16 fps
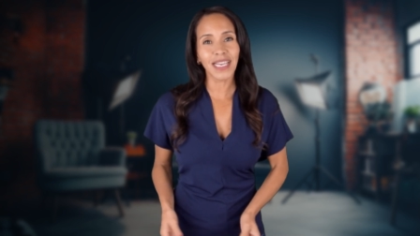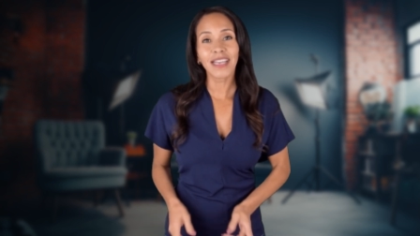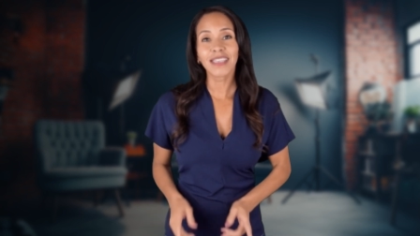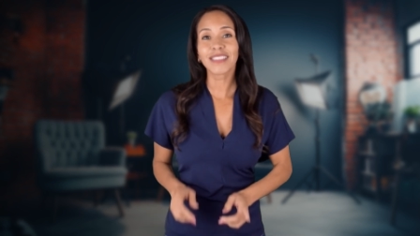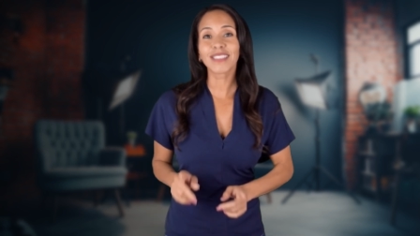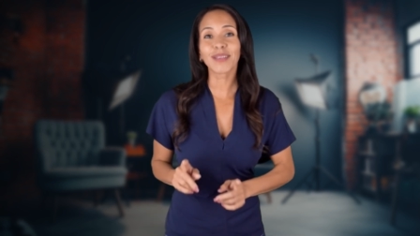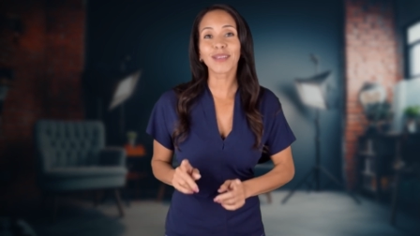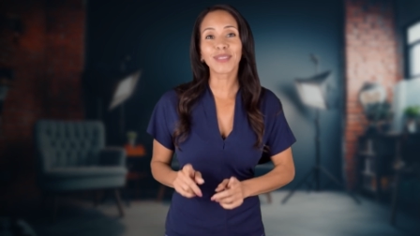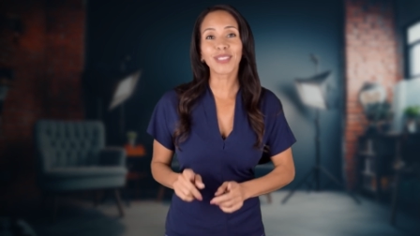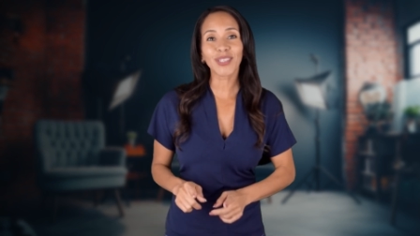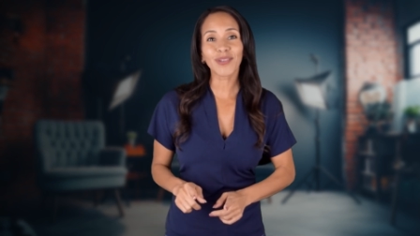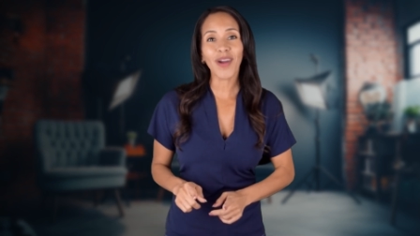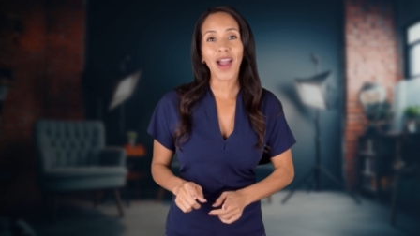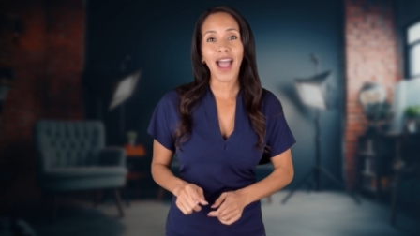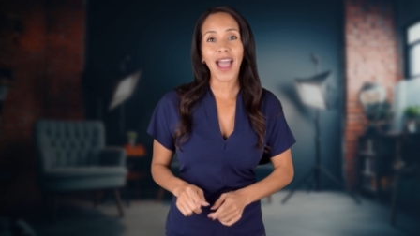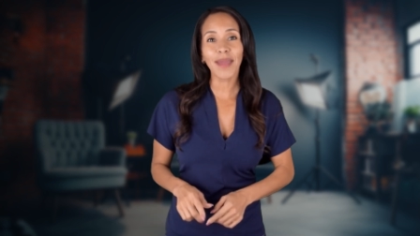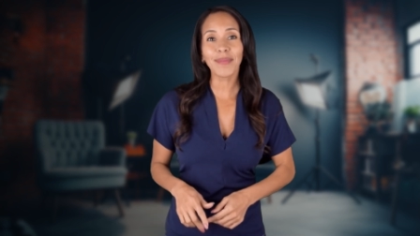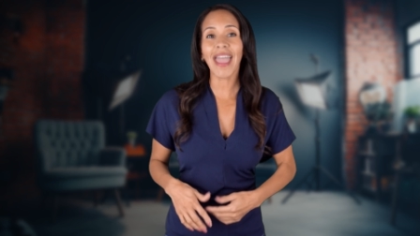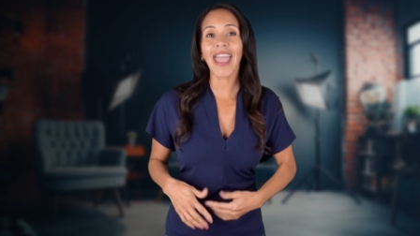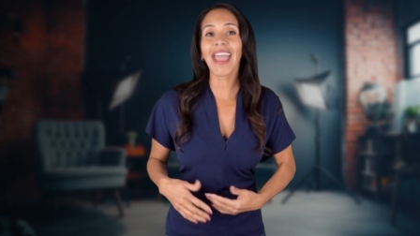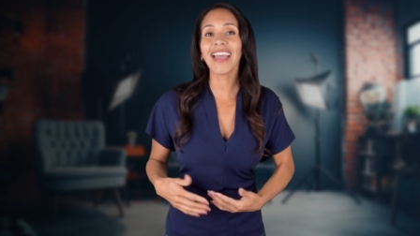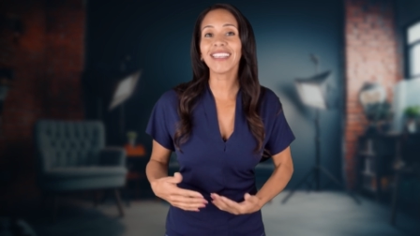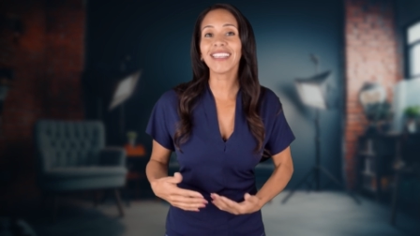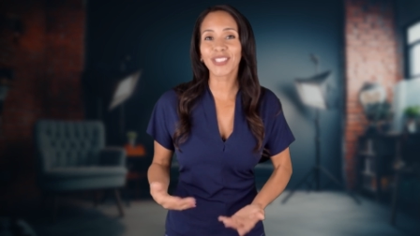Subscribe
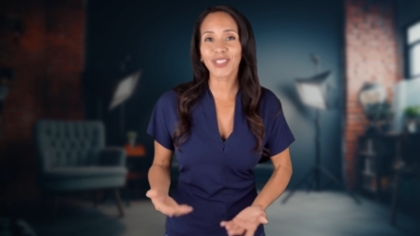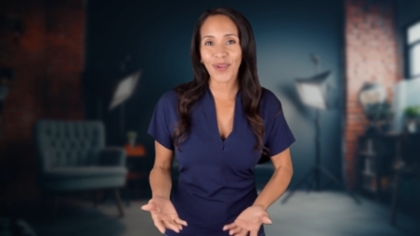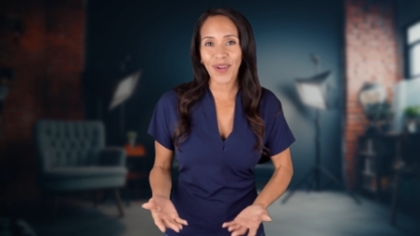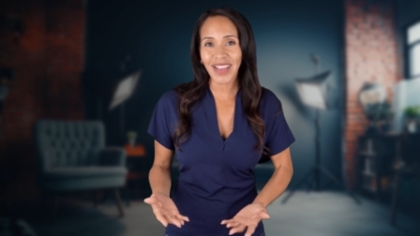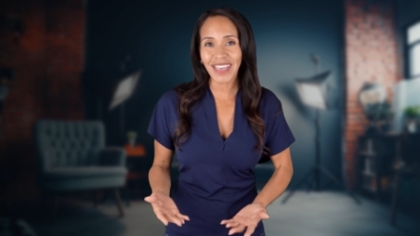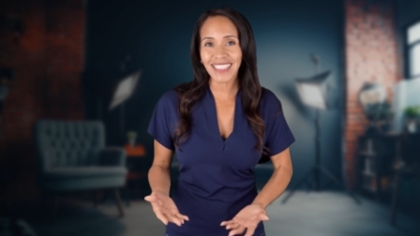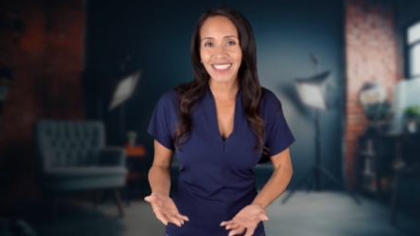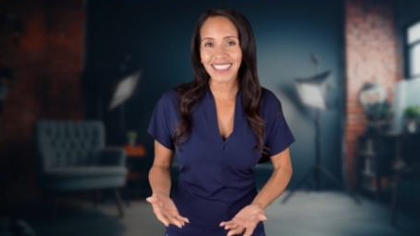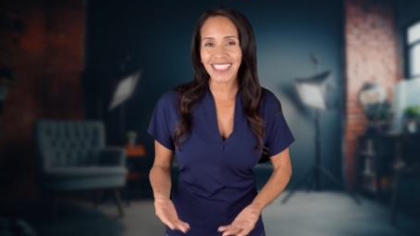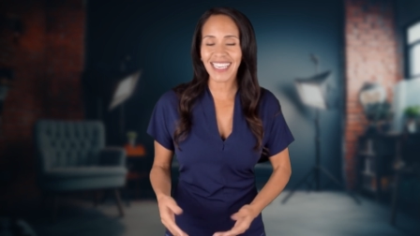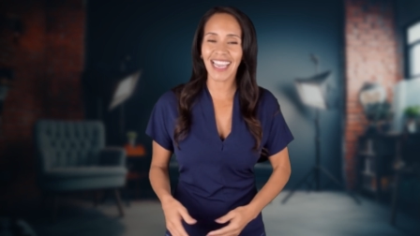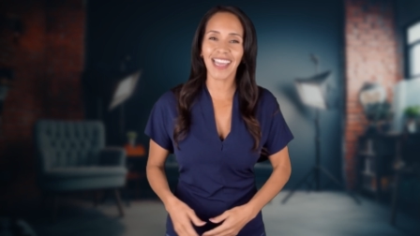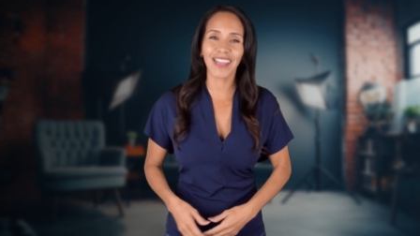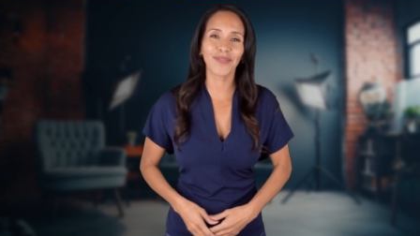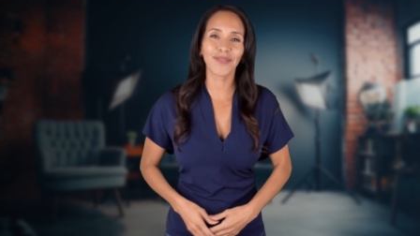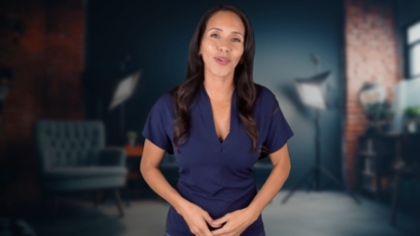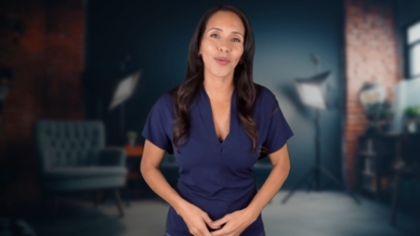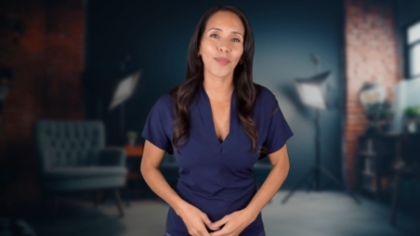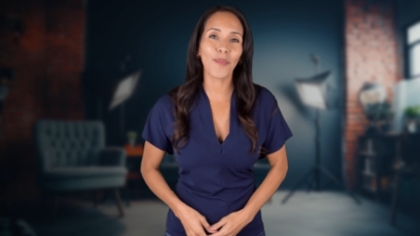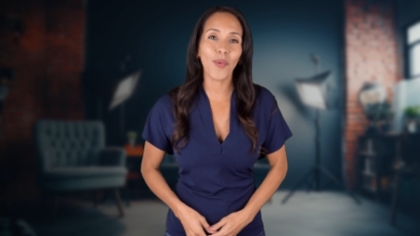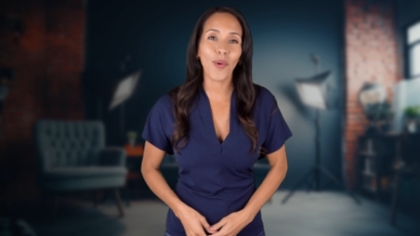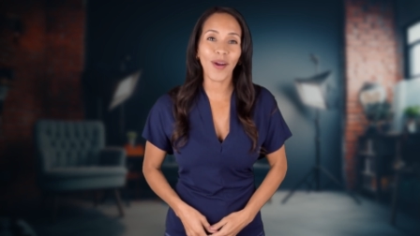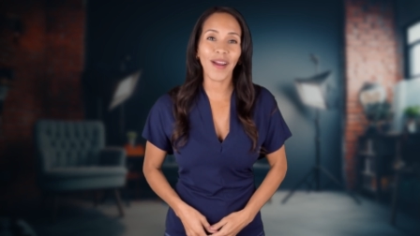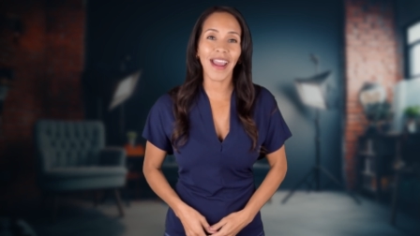and join us again for
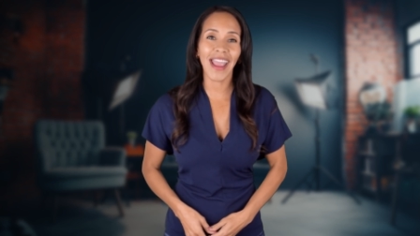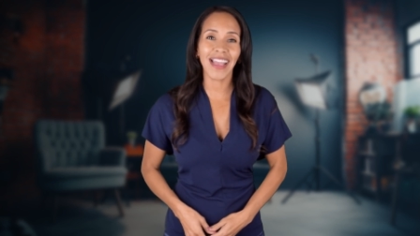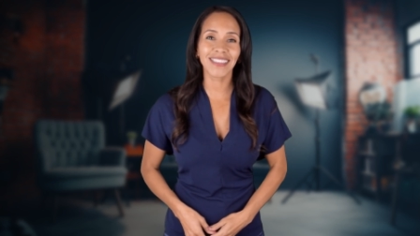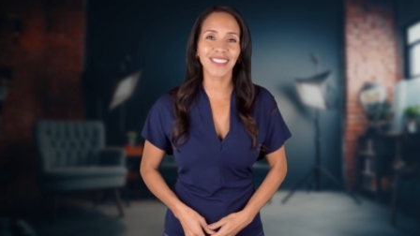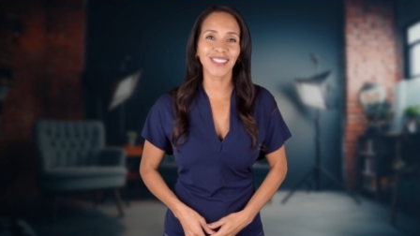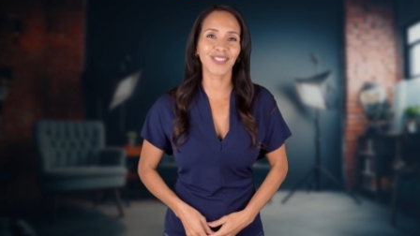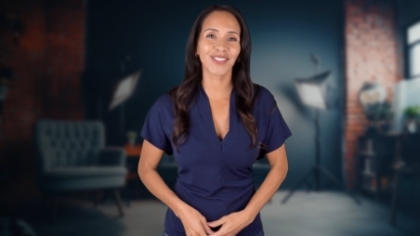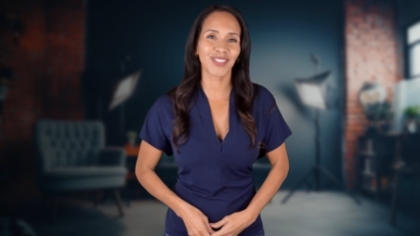more answers